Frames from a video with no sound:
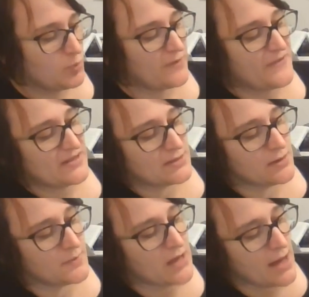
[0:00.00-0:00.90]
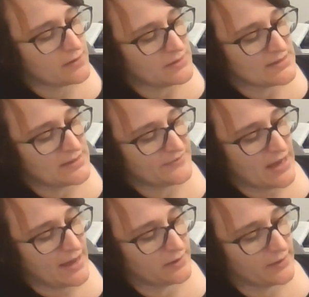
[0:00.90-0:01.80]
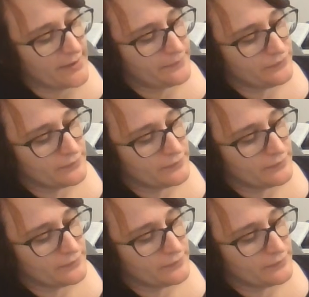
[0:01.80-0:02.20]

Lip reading: Professor McGonagall sniffed angrily.